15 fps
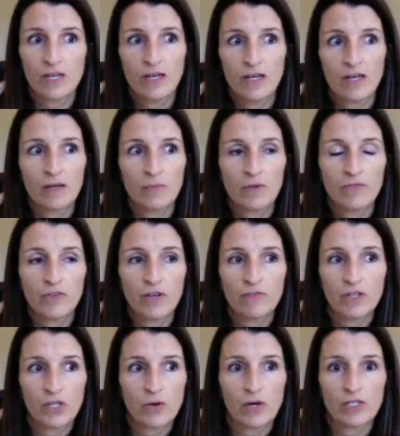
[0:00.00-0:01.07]
But if you have
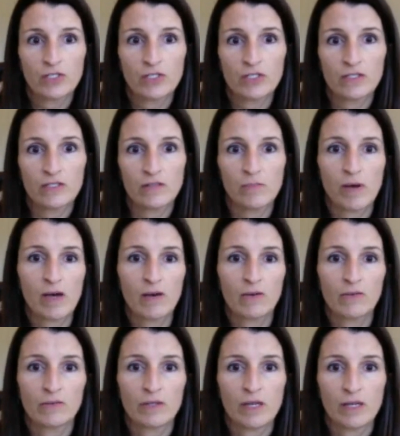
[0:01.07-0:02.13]
any questions
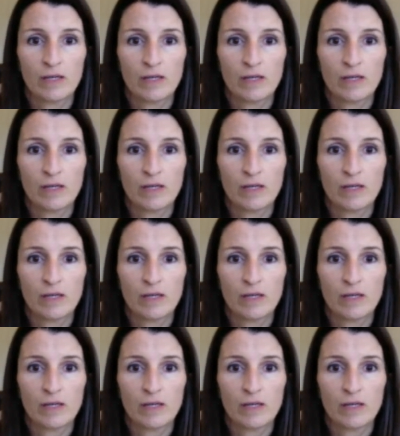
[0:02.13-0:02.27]
about